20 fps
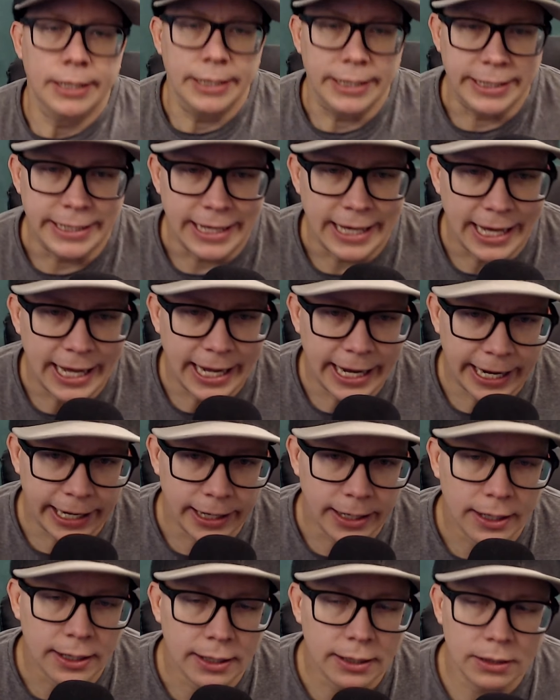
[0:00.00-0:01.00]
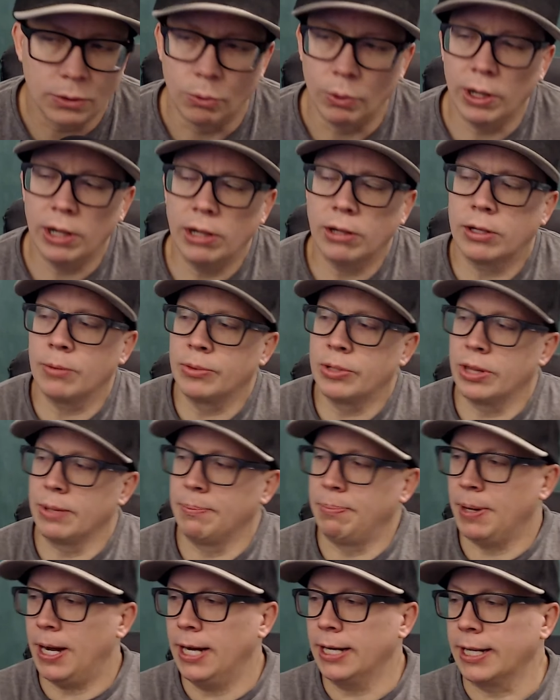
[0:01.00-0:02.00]
Yeah. Welcome to the
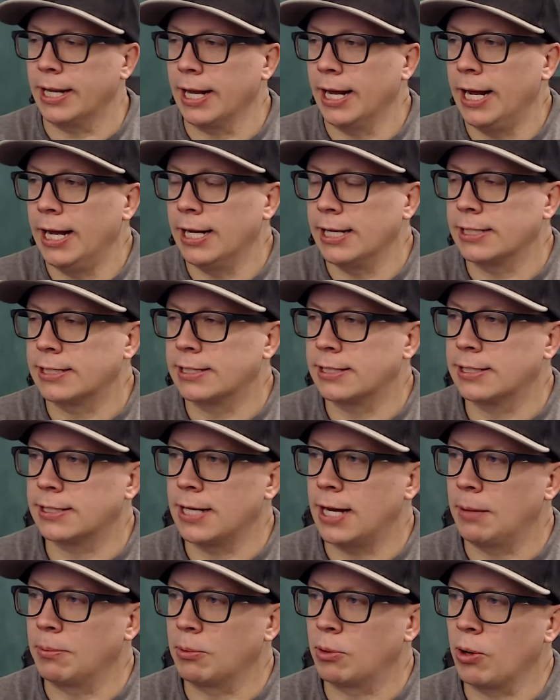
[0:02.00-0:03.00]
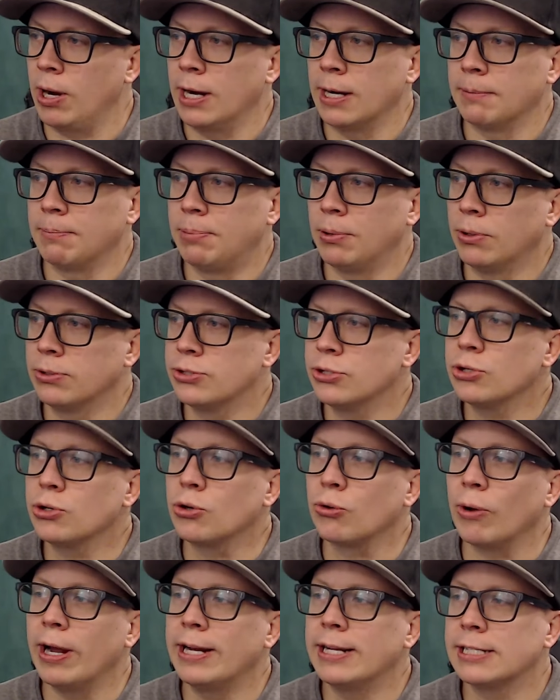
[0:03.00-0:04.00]
podcast, Stop Crying Poser,
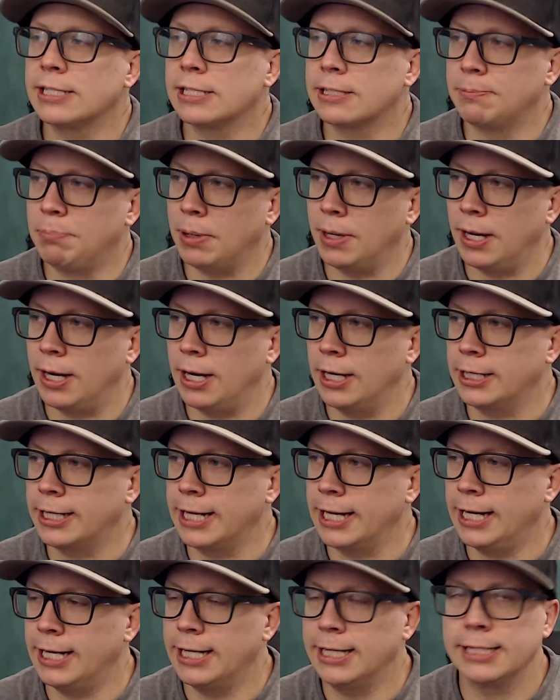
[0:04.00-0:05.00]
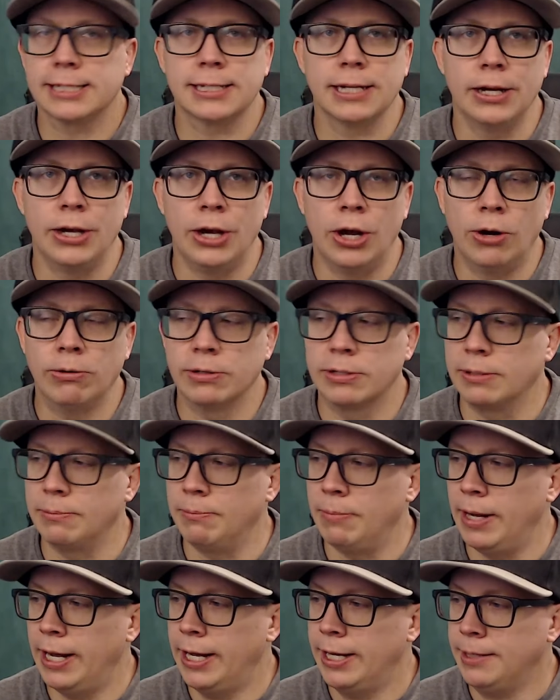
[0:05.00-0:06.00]
greatest podcast known to
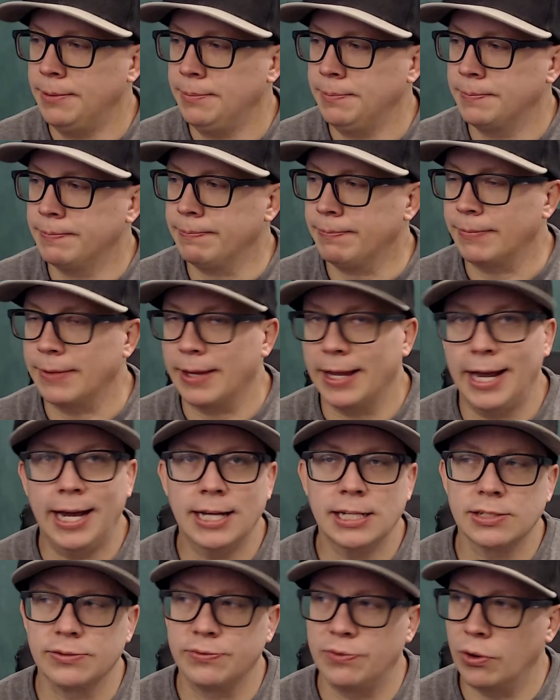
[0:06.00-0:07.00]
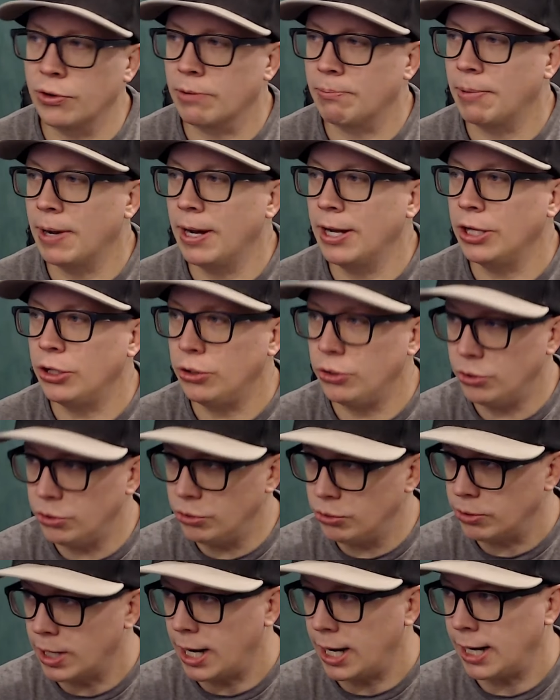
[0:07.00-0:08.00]
man, as voted by
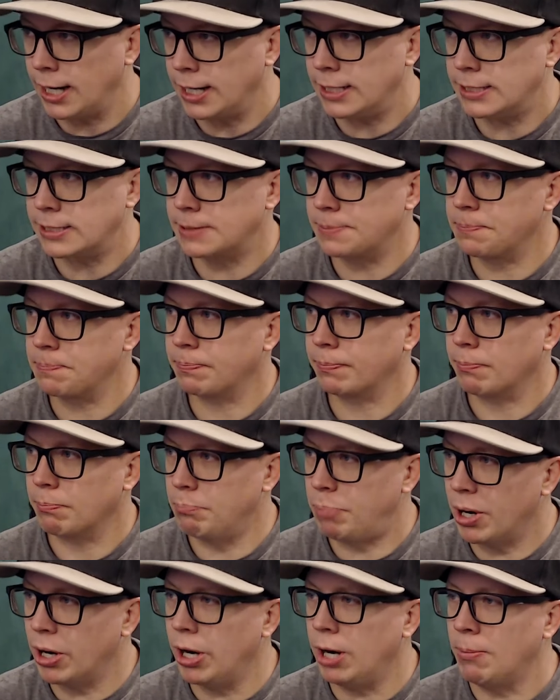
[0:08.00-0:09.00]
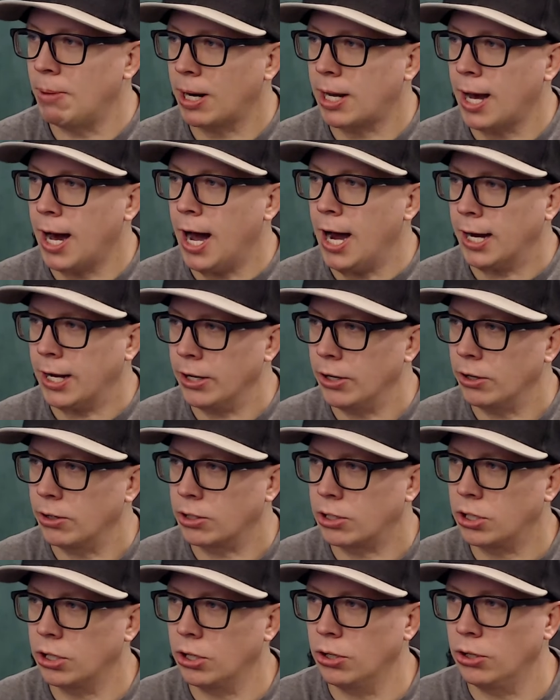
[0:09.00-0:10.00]
you guys. Barry
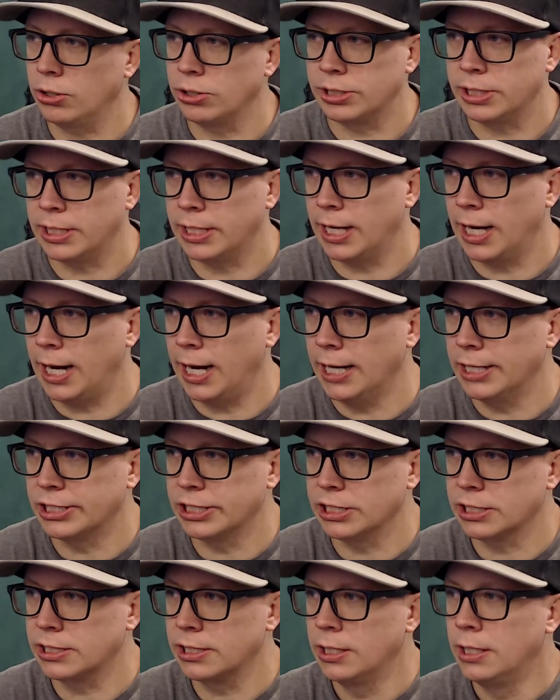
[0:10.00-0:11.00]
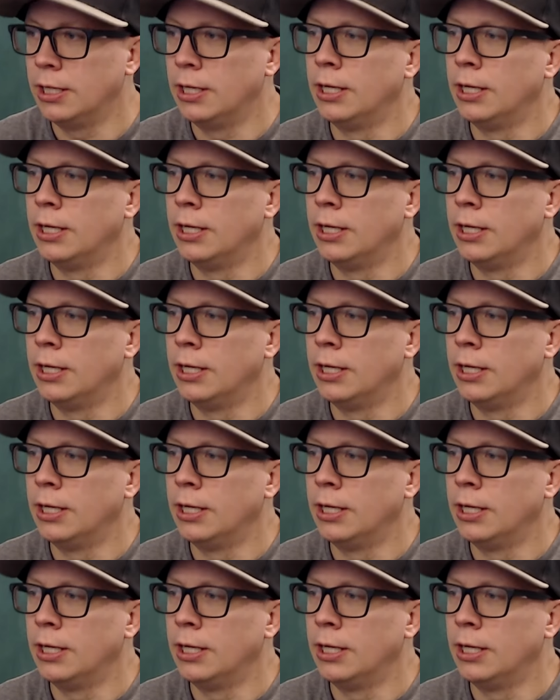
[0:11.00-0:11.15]
McCockiner, Curlsy, Gyges,